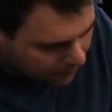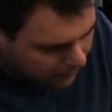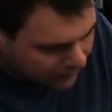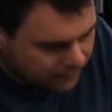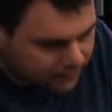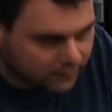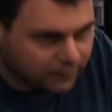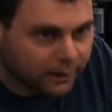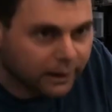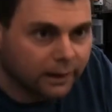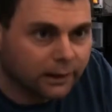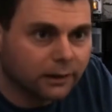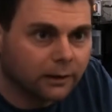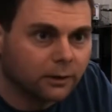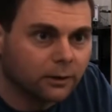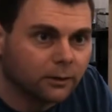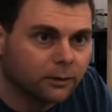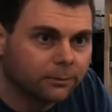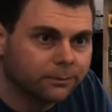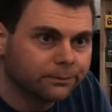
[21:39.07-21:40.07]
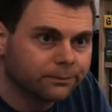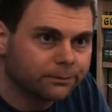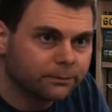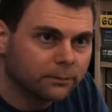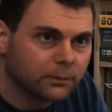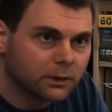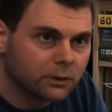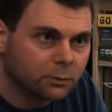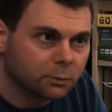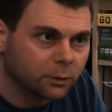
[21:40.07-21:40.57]
base of that little
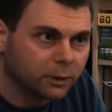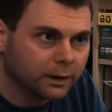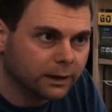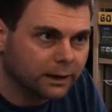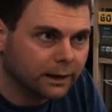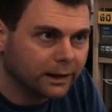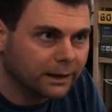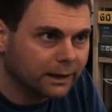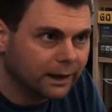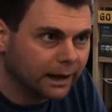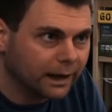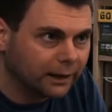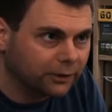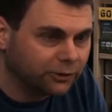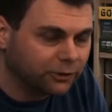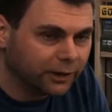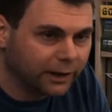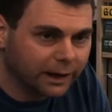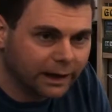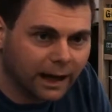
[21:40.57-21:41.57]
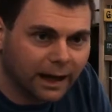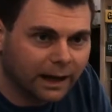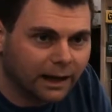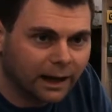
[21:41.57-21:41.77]
spring engage thing.